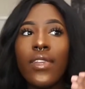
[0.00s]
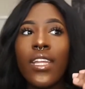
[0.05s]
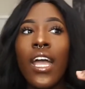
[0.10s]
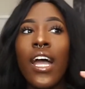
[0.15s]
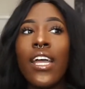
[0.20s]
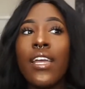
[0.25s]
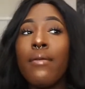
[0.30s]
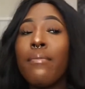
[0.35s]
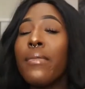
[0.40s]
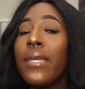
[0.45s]

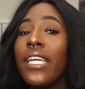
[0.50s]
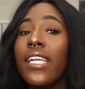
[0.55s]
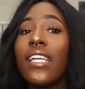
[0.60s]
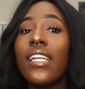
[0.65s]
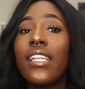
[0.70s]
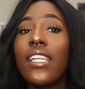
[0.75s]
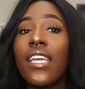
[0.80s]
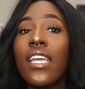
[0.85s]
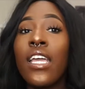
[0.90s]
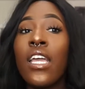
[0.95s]
I
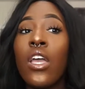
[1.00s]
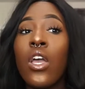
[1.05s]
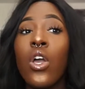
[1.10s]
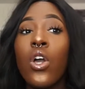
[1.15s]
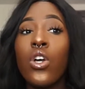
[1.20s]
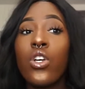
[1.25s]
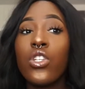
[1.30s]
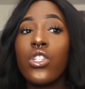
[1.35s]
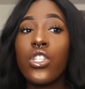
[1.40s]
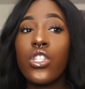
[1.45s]
immediately
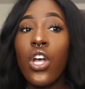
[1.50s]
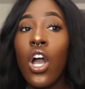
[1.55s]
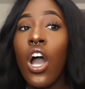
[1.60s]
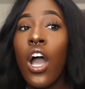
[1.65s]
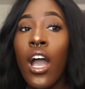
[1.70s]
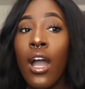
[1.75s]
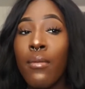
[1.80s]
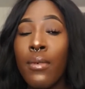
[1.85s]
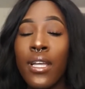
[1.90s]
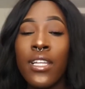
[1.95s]

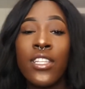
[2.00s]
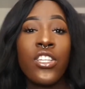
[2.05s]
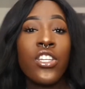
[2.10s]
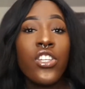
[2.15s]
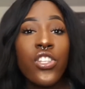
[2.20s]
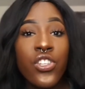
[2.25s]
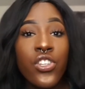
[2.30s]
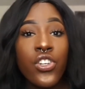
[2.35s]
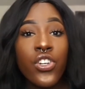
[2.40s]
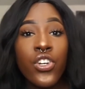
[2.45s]
sought out my
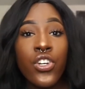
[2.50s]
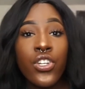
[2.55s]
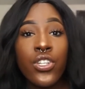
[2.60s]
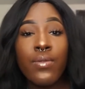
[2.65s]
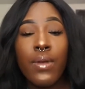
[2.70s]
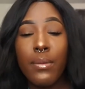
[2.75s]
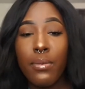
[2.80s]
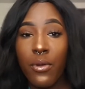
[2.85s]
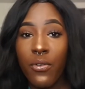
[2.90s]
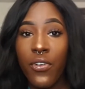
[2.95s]
teachers,
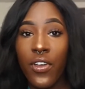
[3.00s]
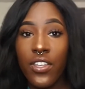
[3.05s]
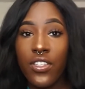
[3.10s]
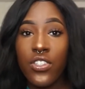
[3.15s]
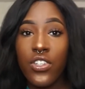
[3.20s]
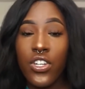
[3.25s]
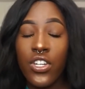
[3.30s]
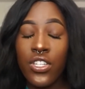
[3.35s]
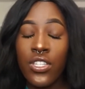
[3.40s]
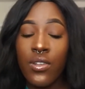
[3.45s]
my
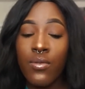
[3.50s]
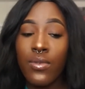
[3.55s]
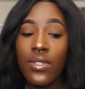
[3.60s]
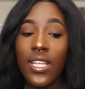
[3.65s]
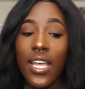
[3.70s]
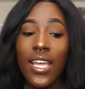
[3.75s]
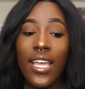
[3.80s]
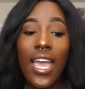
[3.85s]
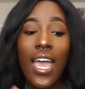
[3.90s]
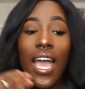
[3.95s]
professors, and was
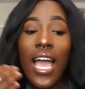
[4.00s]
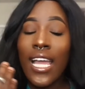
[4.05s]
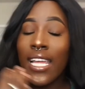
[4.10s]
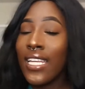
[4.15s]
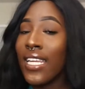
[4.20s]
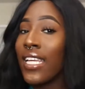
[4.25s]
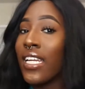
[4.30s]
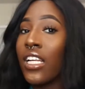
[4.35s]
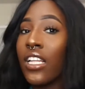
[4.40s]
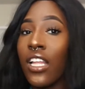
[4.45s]
like, I
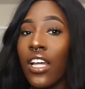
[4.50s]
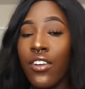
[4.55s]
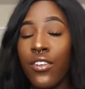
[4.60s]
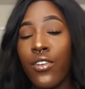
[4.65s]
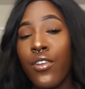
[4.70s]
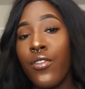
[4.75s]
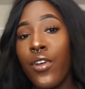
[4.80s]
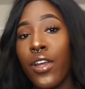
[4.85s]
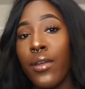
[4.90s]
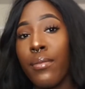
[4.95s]
need a letter
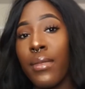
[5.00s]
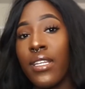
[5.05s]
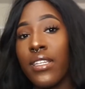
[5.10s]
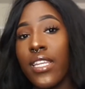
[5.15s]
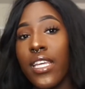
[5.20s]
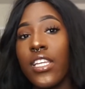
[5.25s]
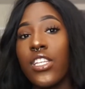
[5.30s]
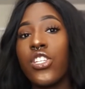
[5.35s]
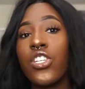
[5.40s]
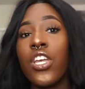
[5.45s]
of
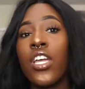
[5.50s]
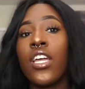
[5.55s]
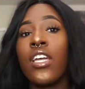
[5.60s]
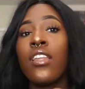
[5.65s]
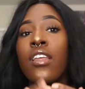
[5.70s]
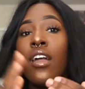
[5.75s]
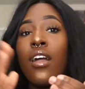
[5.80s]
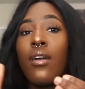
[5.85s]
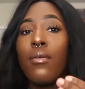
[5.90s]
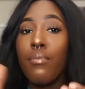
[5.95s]

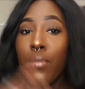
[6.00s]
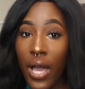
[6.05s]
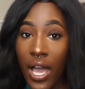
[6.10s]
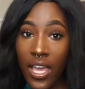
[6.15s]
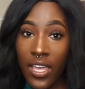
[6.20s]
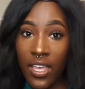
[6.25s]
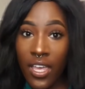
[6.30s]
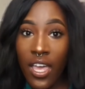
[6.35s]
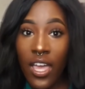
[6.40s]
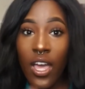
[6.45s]
recommendation
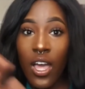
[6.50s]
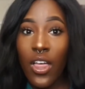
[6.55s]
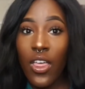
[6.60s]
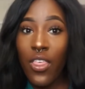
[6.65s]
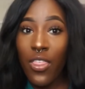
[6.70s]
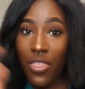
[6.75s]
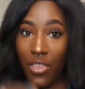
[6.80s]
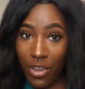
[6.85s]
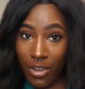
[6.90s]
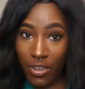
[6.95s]
by
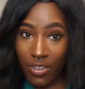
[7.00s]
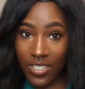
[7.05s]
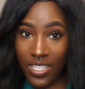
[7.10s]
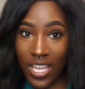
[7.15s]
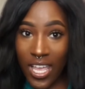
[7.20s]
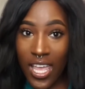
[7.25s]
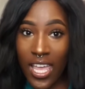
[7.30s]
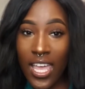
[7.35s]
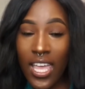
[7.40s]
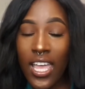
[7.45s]

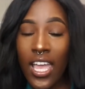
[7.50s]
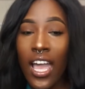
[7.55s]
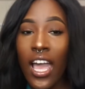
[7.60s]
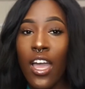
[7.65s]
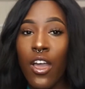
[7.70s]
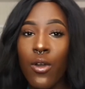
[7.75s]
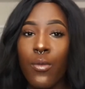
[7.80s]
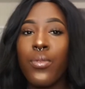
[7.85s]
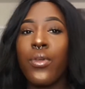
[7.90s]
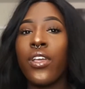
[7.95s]
Thursday.
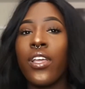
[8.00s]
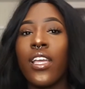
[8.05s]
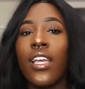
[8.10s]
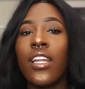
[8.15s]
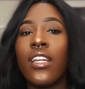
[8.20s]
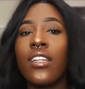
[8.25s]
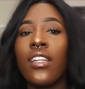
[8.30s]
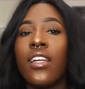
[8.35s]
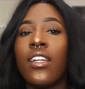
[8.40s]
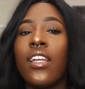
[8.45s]
I hope you can
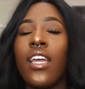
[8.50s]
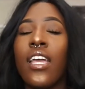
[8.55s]
get it done.